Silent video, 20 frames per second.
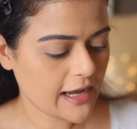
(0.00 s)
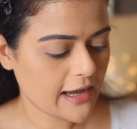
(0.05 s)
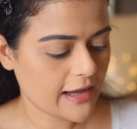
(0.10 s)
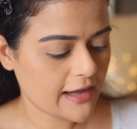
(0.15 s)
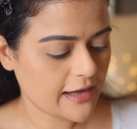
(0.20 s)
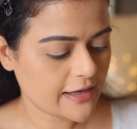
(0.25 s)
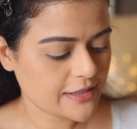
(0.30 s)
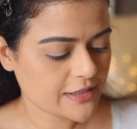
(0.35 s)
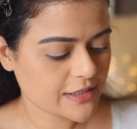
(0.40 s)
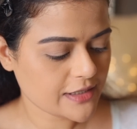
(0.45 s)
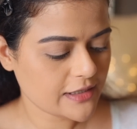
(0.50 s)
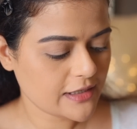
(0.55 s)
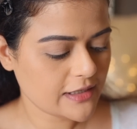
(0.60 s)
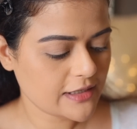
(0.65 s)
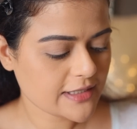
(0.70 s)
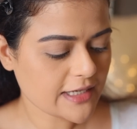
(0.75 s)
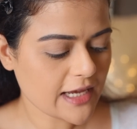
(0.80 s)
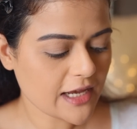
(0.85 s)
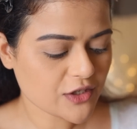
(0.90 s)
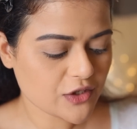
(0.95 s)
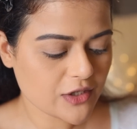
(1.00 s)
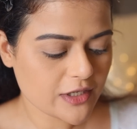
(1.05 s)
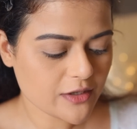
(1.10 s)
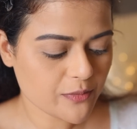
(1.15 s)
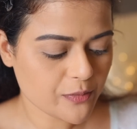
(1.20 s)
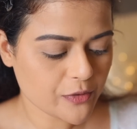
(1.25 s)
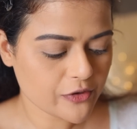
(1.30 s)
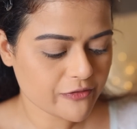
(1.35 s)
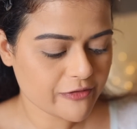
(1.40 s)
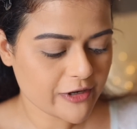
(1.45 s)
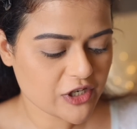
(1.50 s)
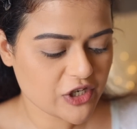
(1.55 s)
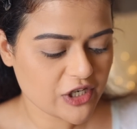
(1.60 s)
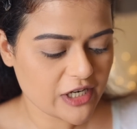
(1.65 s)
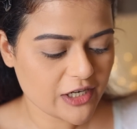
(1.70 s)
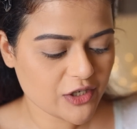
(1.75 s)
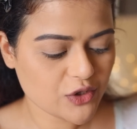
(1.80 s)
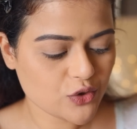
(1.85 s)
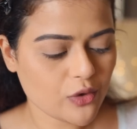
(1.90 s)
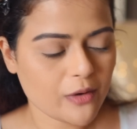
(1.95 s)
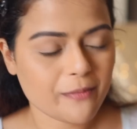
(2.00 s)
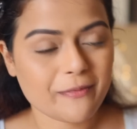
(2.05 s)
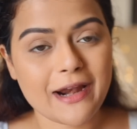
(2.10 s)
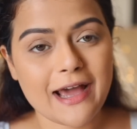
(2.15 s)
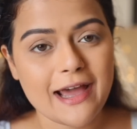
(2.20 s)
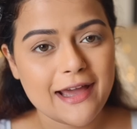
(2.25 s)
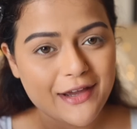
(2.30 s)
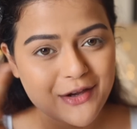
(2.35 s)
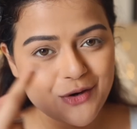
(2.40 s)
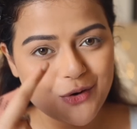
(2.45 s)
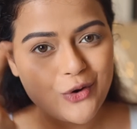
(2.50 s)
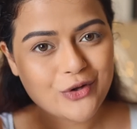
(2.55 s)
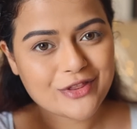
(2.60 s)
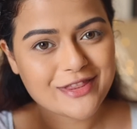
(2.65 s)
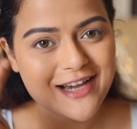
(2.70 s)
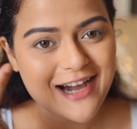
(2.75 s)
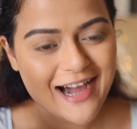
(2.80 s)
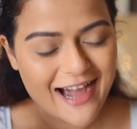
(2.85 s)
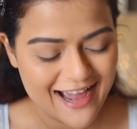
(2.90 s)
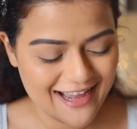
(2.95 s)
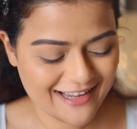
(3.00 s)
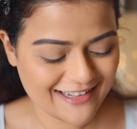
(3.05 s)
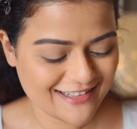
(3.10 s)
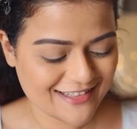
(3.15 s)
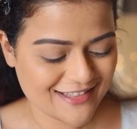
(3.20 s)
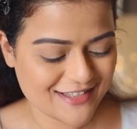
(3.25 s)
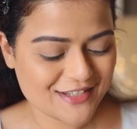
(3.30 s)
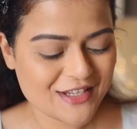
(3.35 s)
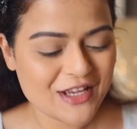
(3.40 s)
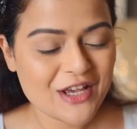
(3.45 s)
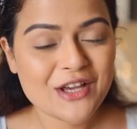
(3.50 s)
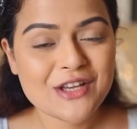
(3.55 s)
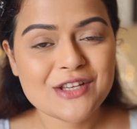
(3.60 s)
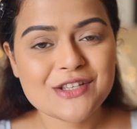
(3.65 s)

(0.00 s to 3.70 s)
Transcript: And it's actually the perfect shade to apply on the eyelids.